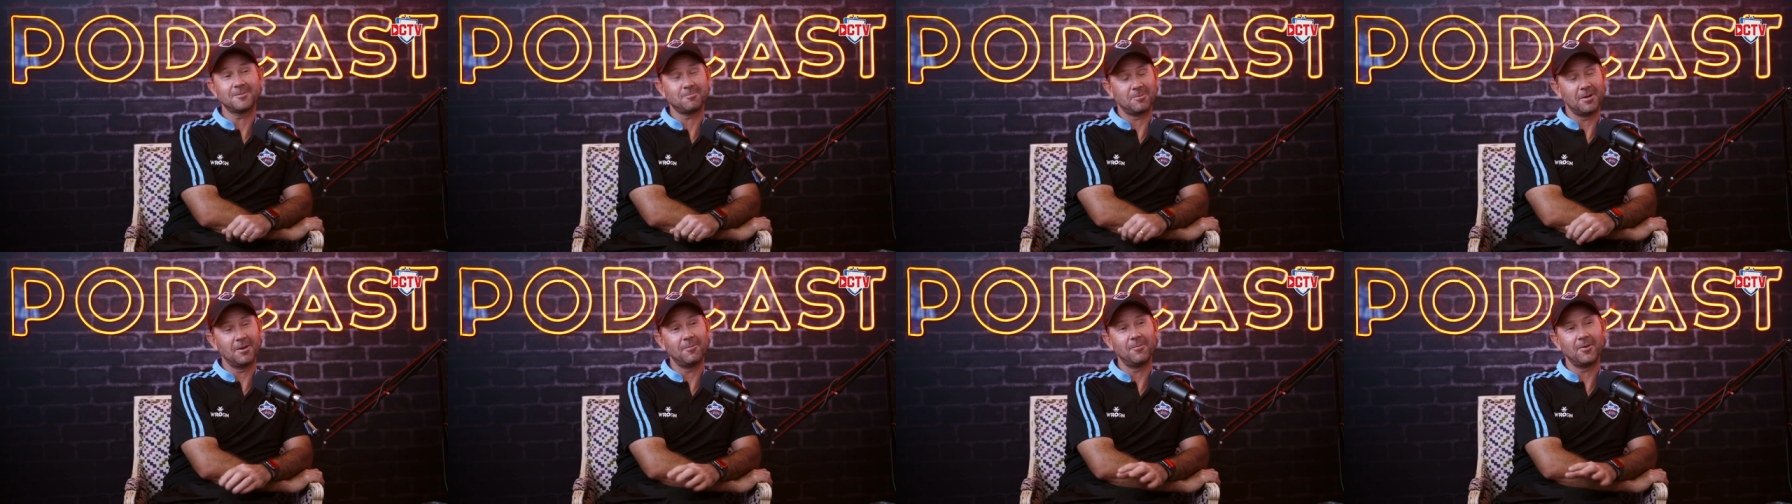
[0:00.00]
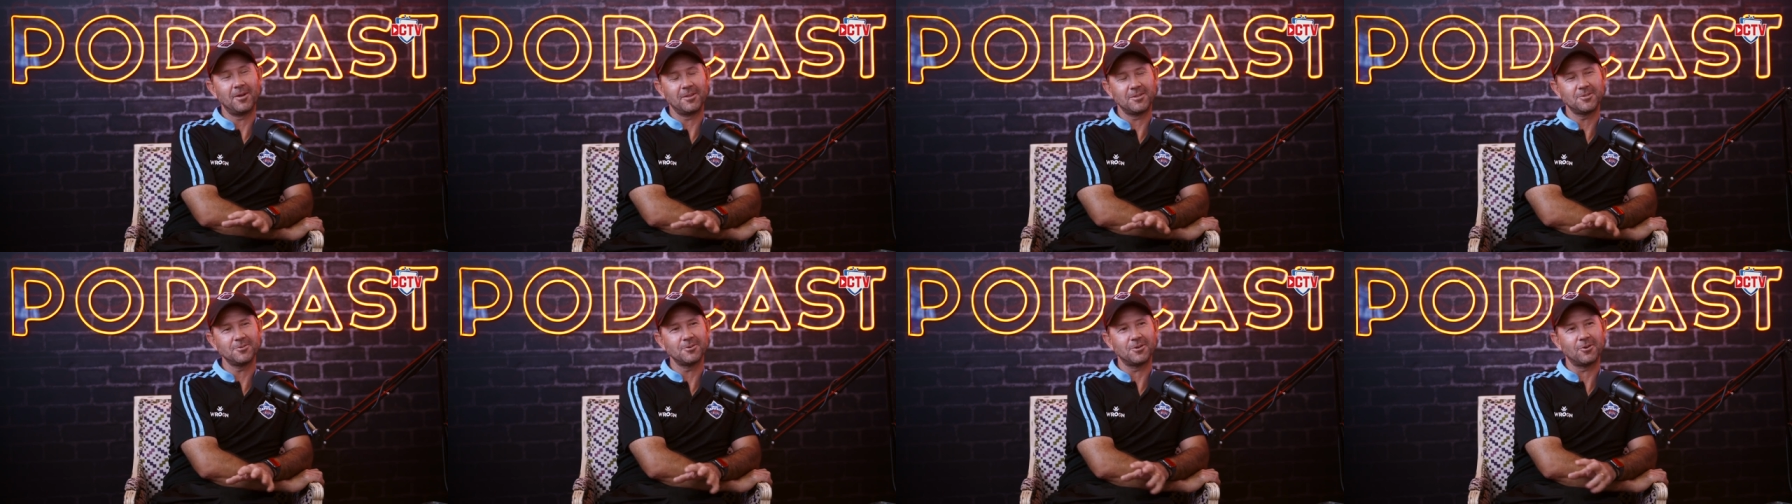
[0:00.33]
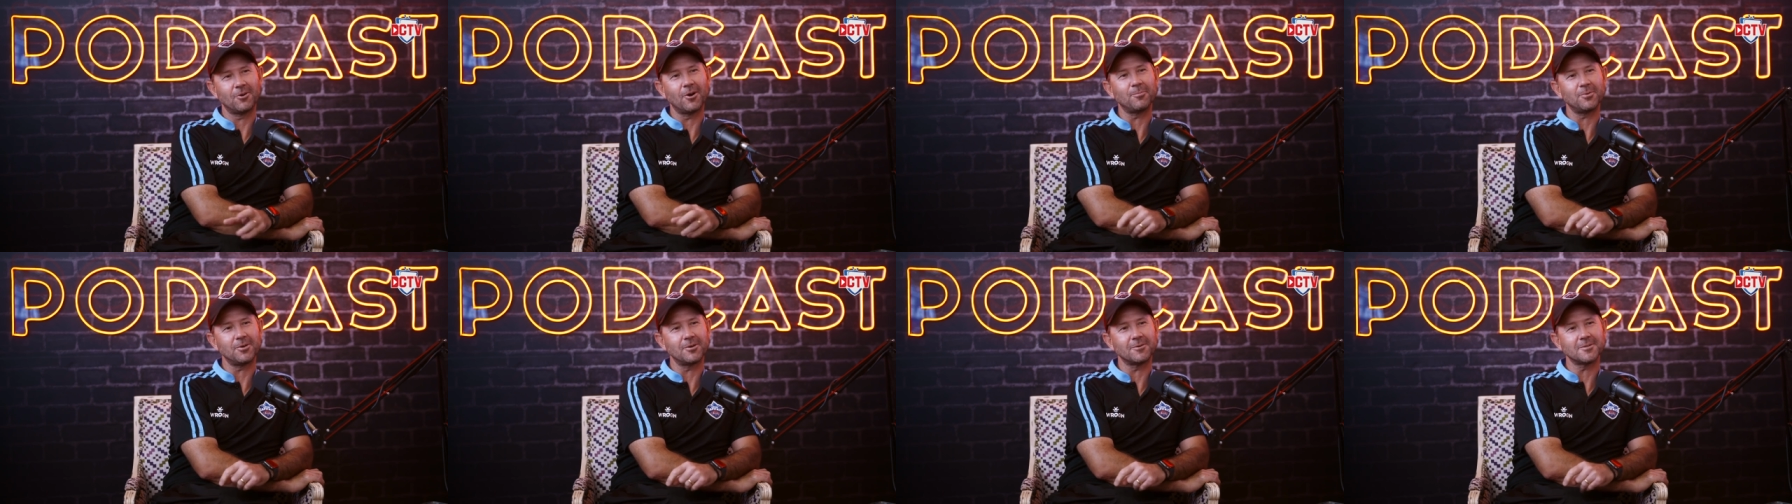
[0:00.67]
It's I mean, you're
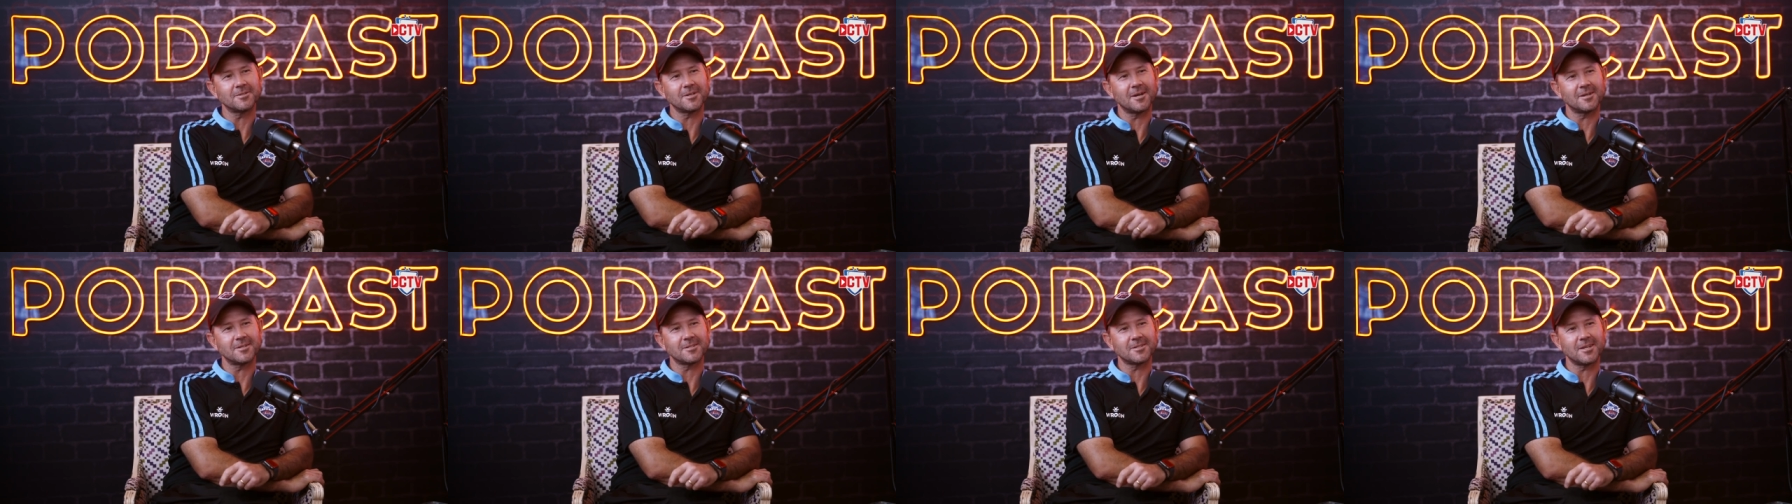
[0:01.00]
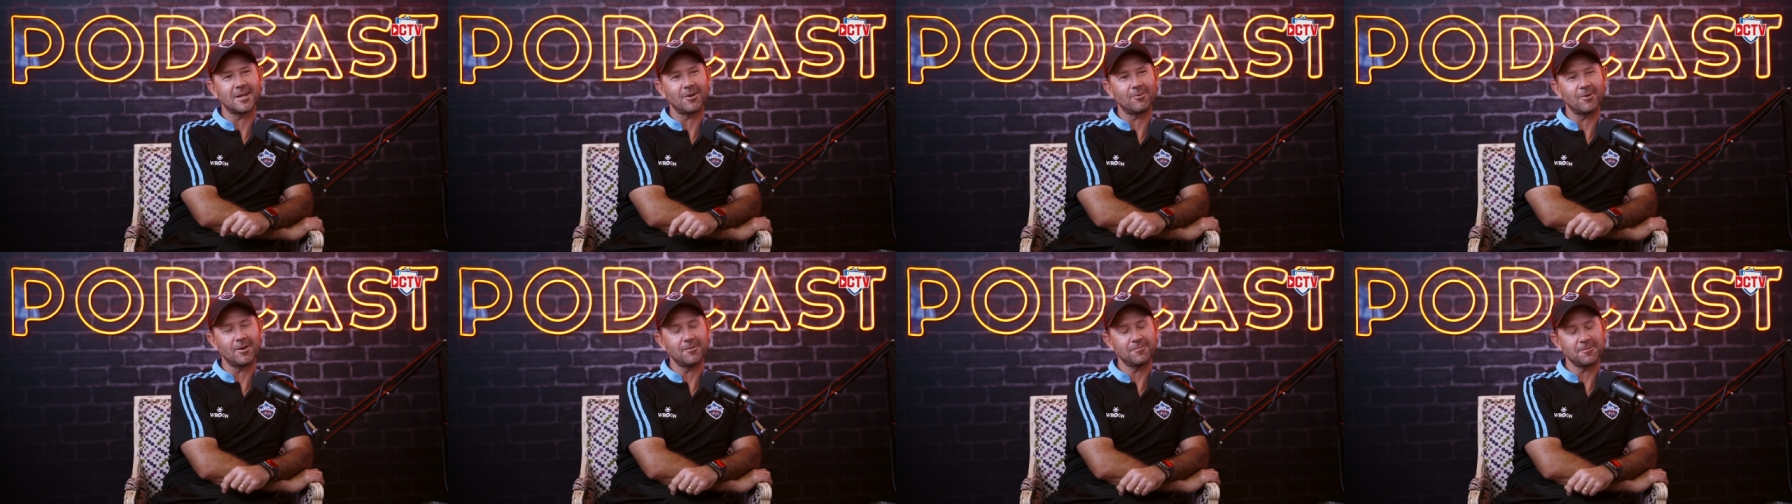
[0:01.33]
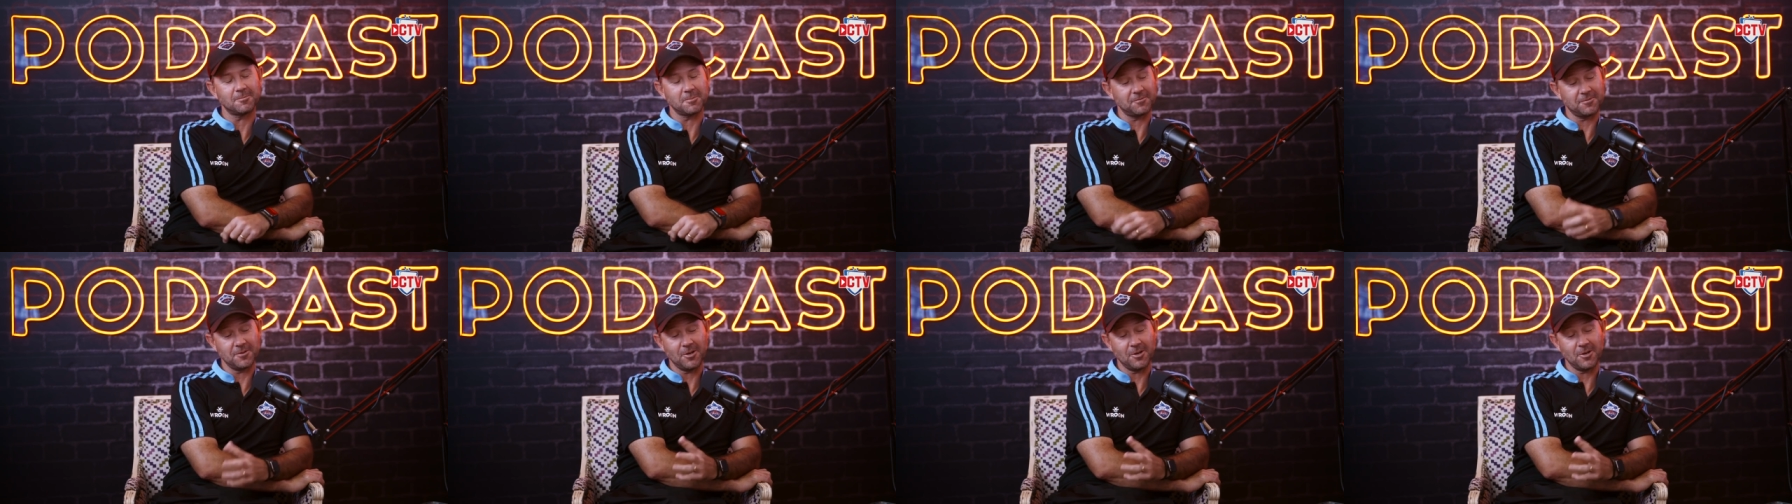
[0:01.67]
an IPO. It's hard to stay away from.